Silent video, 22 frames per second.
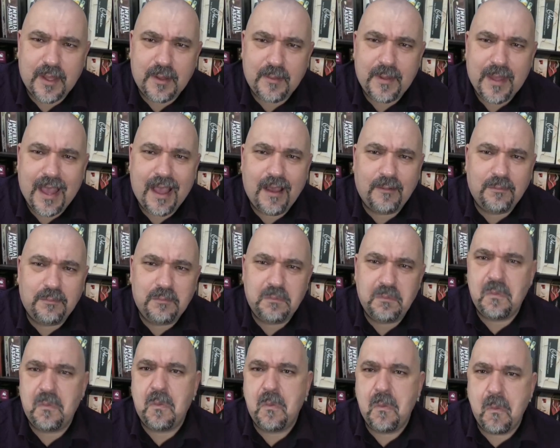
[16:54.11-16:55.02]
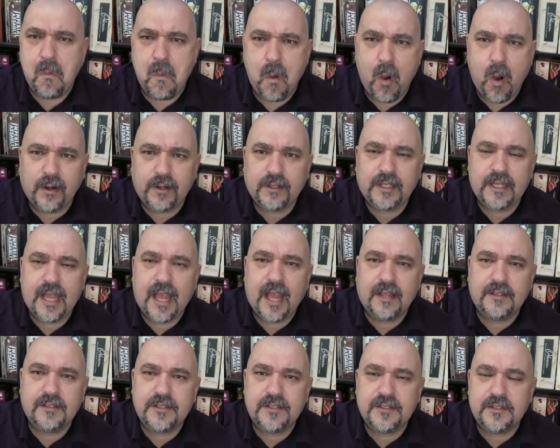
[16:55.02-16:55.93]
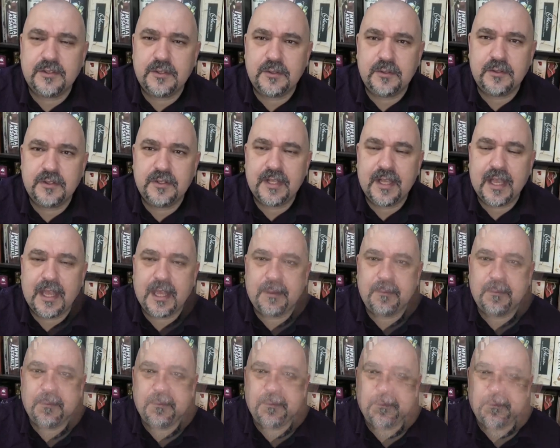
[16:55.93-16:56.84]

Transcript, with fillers: about what counts as a good game